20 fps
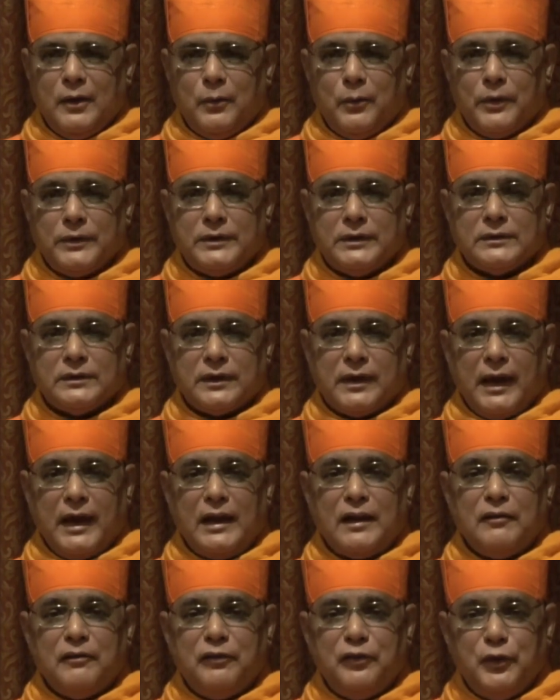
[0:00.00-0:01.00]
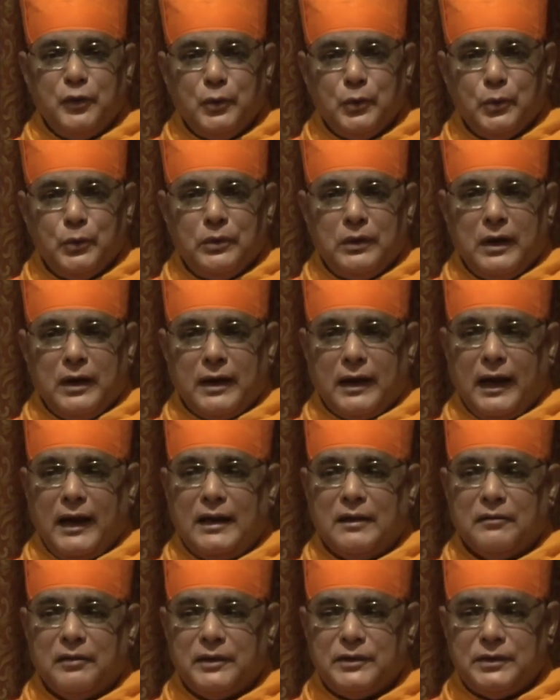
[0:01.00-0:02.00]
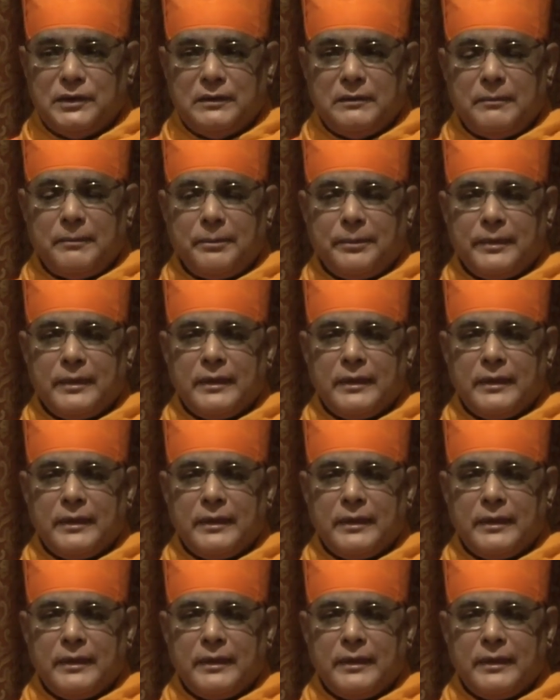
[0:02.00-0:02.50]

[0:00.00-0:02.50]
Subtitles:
which is right view, right vision.